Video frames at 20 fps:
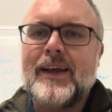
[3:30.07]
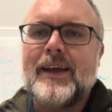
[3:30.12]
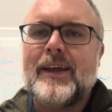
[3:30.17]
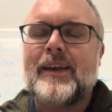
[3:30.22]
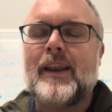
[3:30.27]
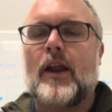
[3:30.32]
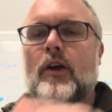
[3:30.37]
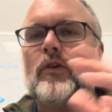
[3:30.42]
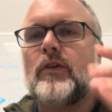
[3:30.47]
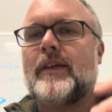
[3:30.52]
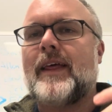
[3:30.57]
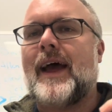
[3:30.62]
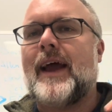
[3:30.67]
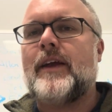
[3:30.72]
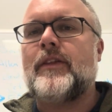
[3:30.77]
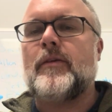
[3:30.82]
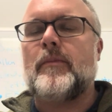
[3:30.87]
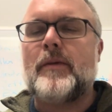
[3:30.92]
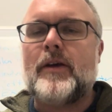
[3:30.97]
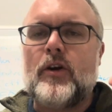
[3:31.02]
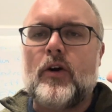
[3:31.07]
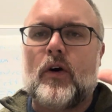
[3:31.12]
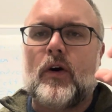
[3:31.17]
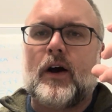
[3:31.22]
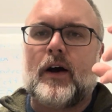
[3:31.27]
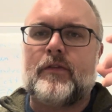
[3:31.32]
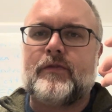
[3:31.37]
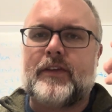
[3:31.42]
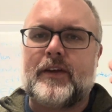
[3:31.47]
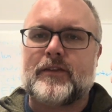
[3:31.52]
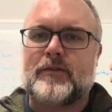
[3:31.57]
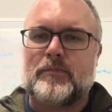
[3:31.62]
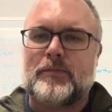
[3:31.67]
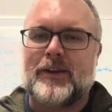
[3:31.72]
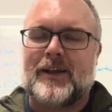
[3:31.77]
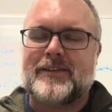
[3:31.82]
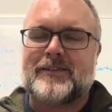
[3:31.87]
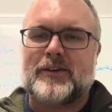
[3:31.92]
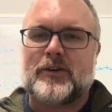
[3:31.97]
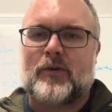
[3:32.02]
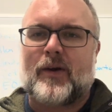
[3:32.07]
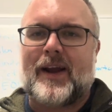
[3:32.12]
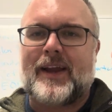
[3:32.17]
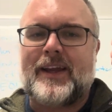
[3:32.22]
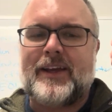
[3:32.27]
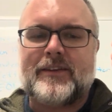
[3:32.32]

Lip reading: Not only that, in the middle of this blessing, right,